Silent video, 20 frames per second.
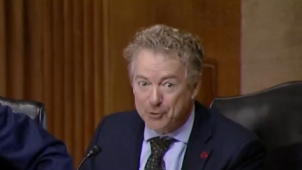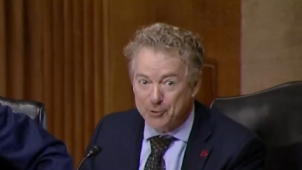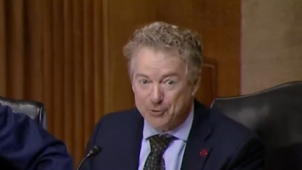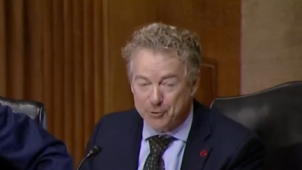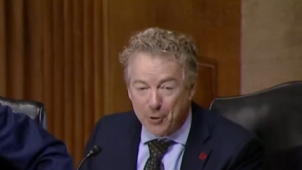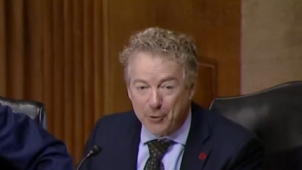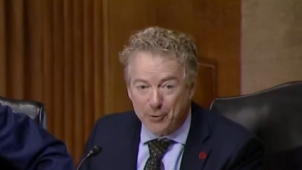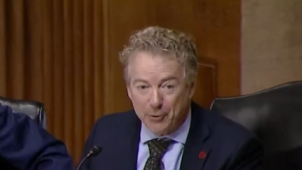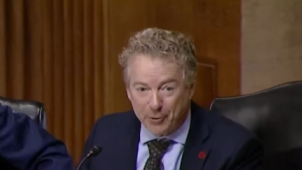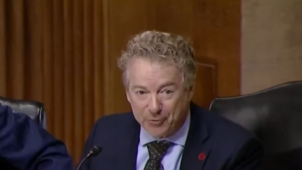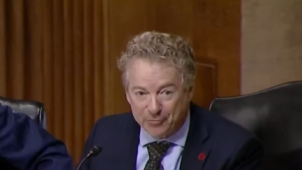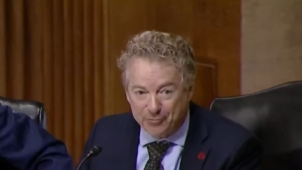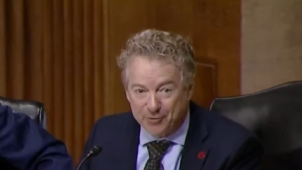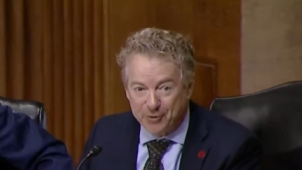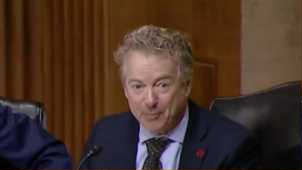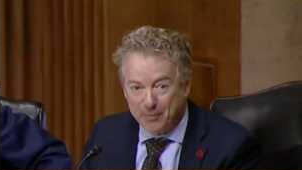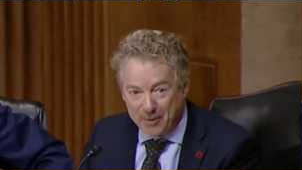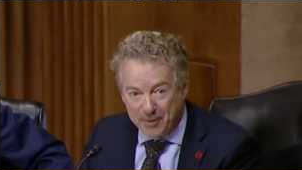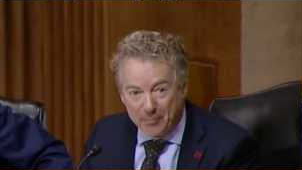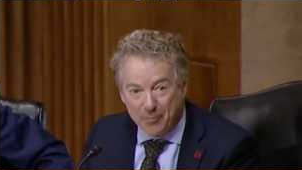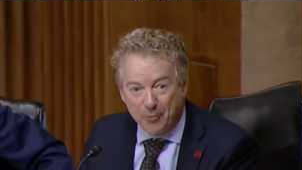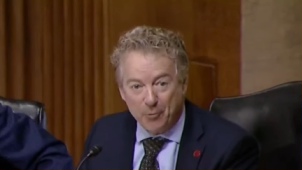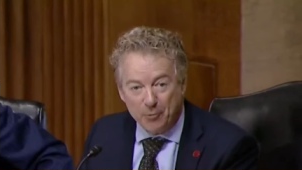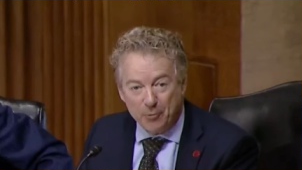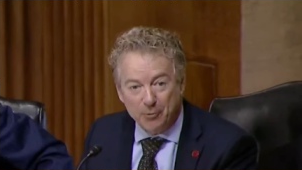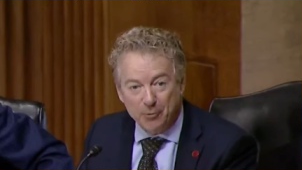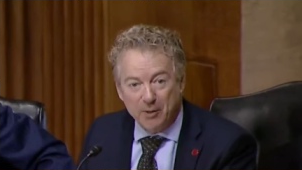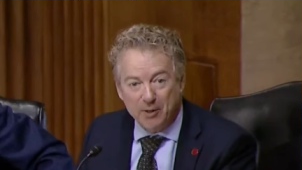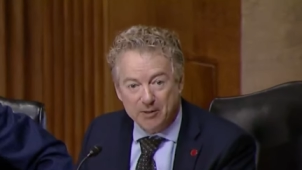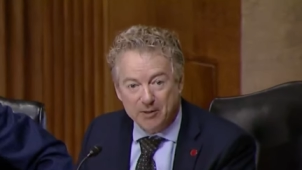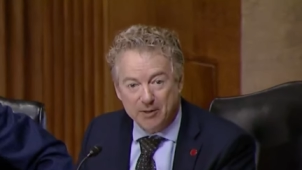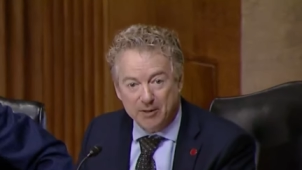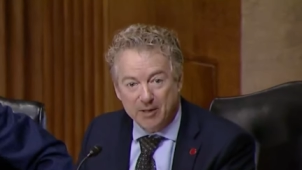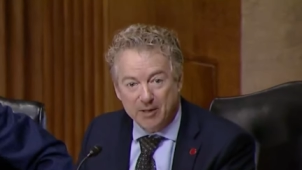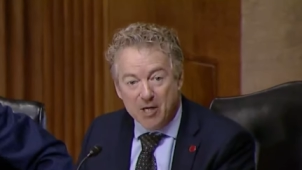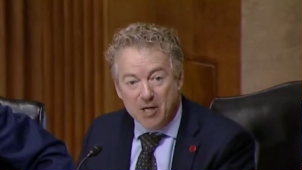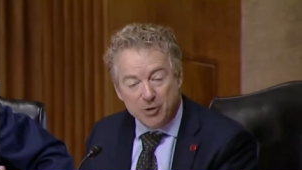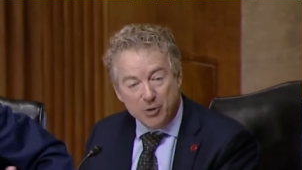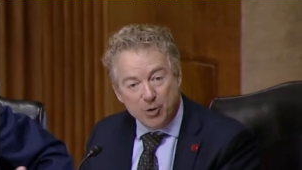look so good for the people who funded it.